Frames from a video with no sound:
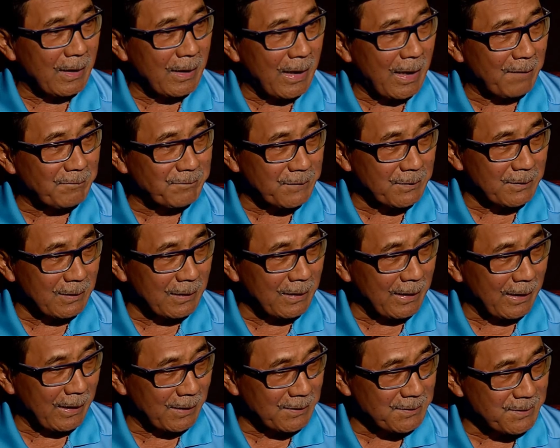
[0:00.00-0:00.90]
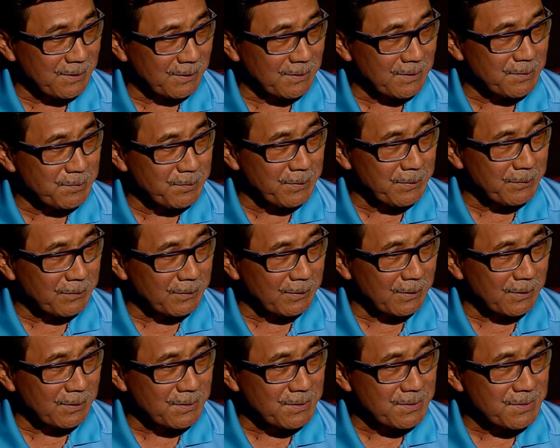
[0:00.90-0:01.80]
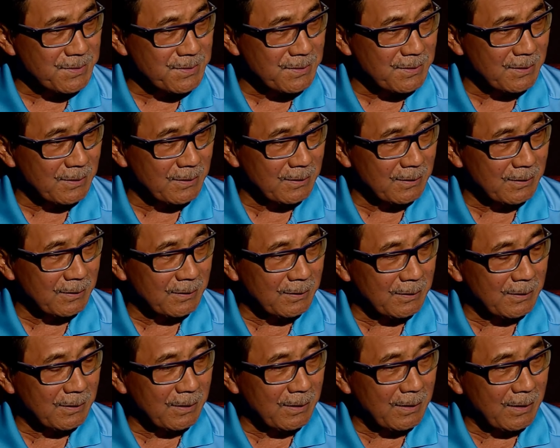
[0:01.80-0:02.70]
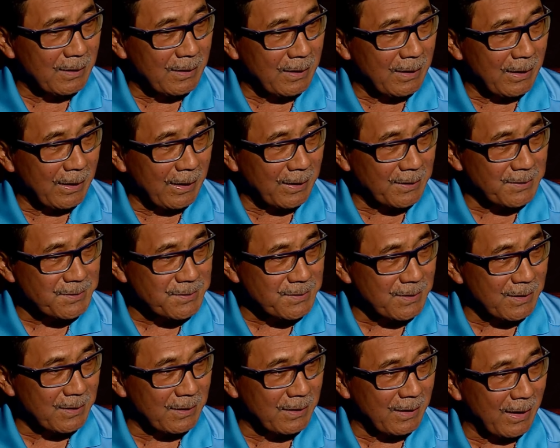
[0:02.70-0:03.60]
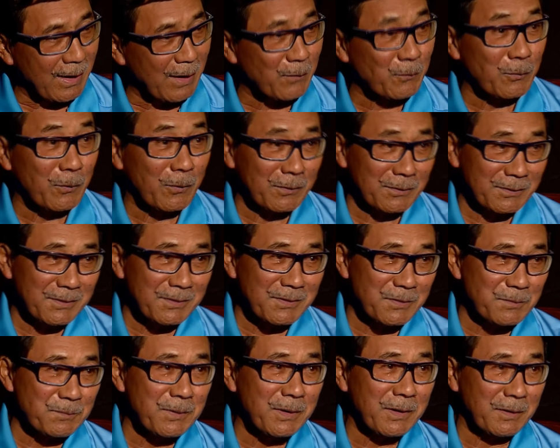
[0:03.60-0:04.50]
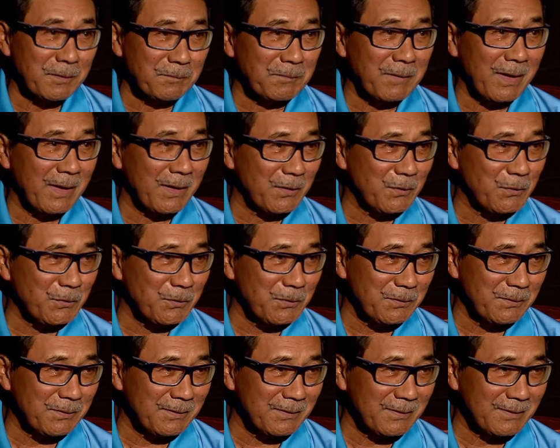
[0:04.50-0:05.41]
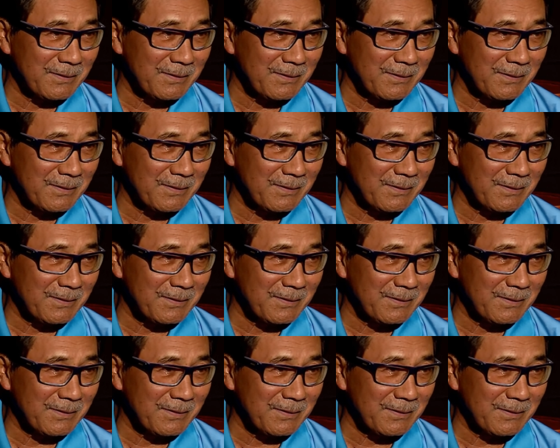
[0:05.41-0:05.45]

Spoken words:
after the last experience, I said I wanted to be on my own.